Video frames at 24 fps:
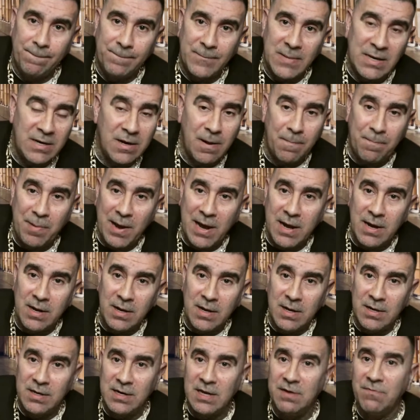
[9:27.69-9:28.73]
He didn't
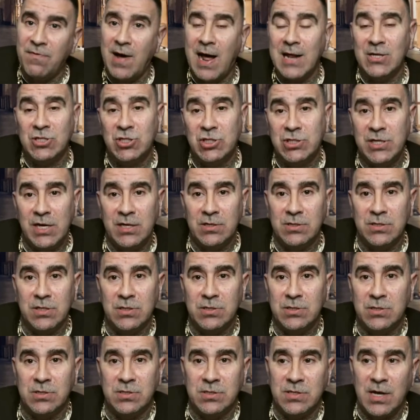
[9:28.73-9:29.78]
pay Levi's shit
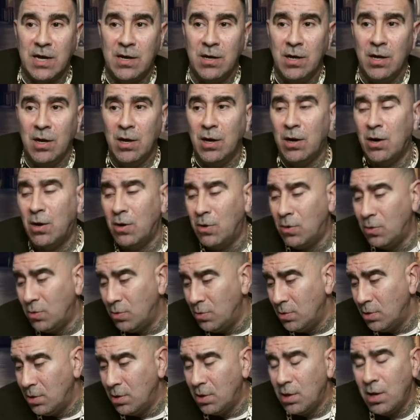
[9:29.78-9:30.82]
just to say,
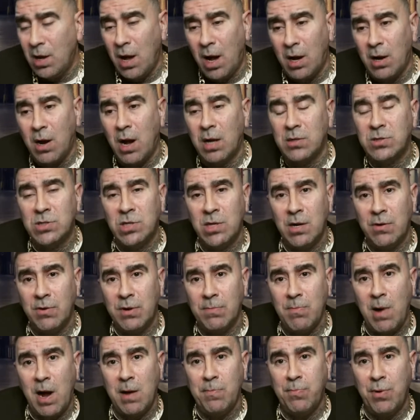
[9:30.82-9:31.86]
oh, I got tear
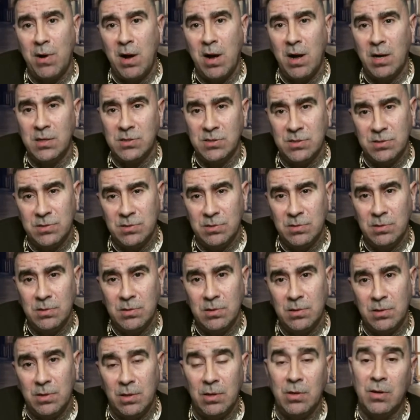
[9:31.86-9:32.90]
in my pants.
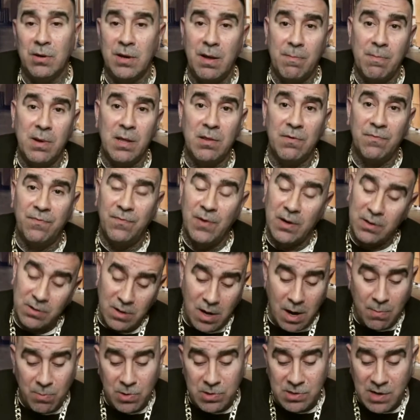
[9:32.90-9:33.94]
You know, that motherfucker
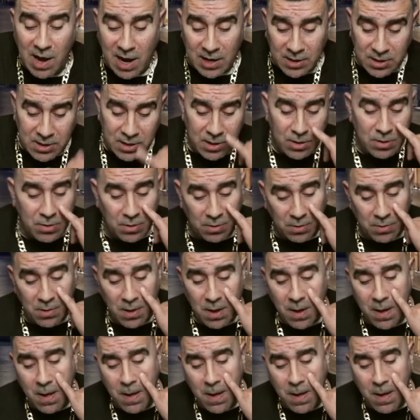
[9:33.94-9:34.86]
almost got killed.